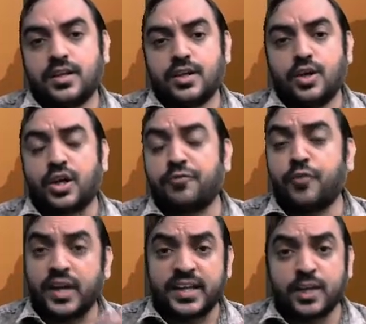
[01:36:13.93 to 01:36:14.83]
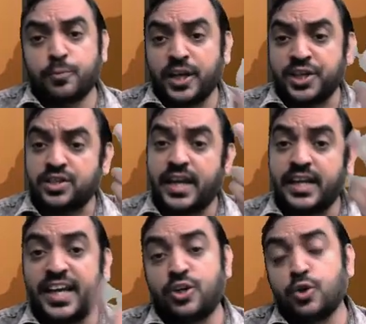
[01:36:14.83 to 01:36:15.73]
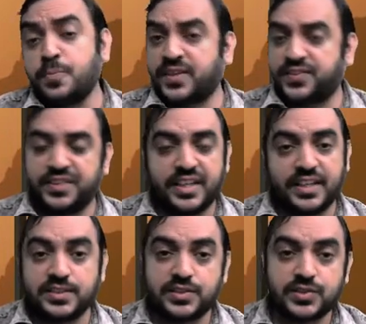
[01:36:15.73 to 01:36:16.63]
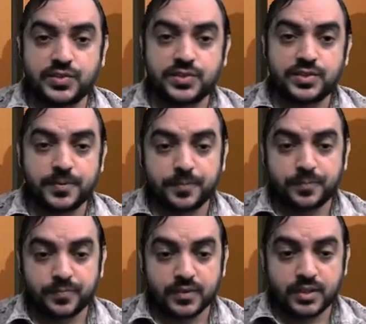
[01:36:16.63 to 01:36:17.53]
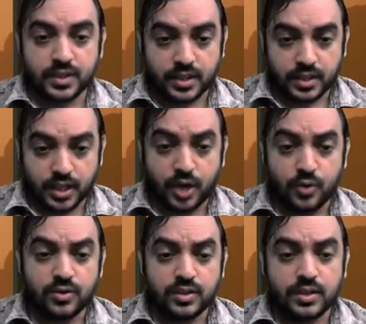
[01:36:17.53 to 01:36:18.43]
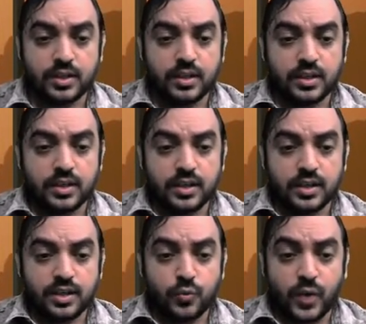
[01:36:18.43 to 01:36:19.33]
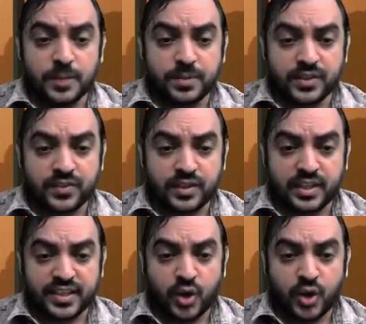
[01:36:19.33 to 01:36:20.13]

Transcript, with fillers: Okay, for interpolation I need two percentages. Now, one percentage